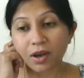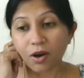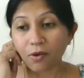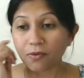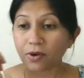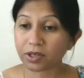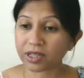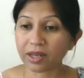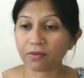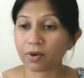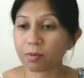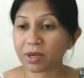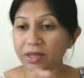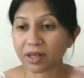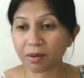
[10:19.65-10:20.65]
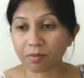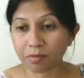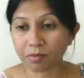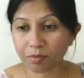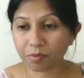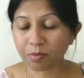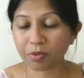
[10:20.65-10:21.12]
Of course, there will be
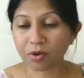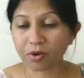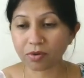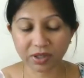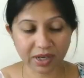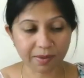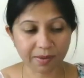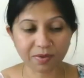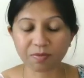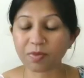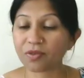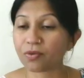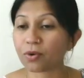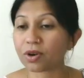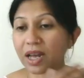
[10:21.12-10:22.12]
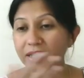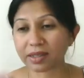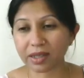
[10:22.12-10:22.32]
some steps before that,